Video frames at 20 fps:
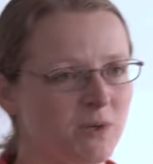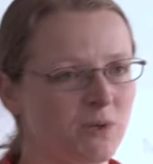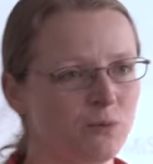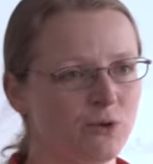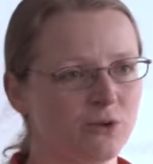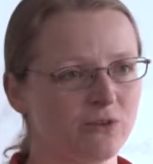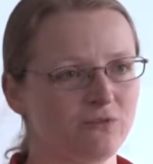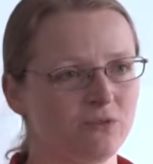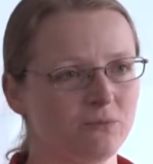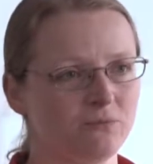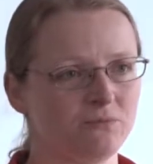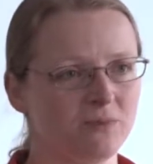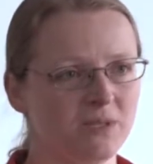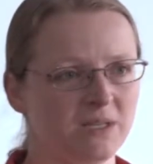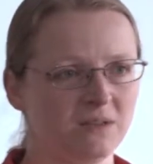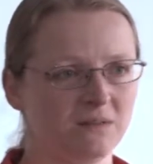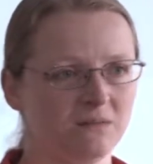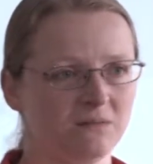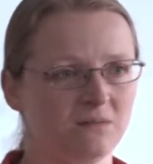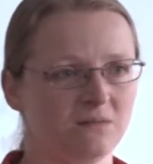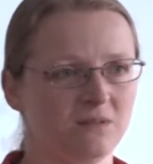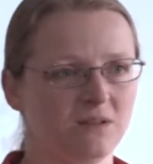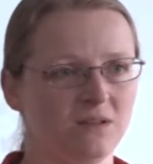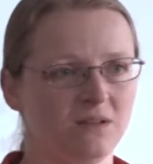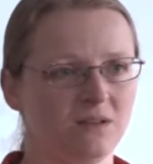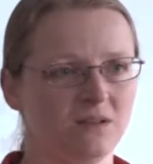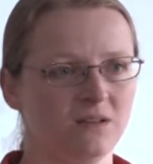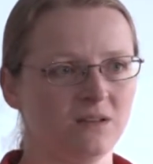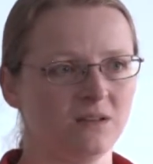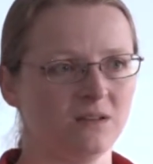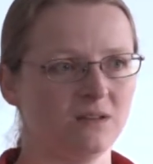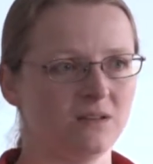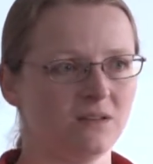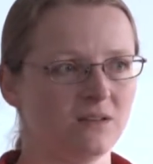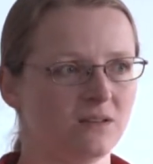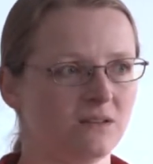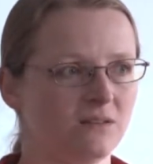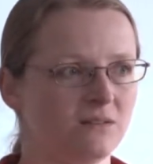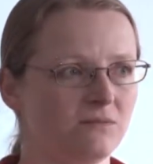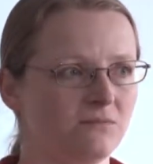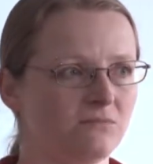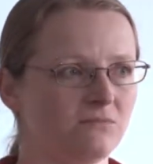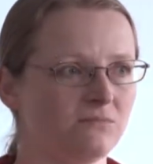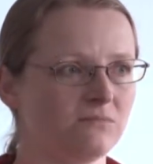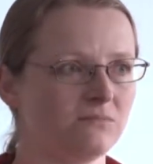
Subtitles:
my work from being an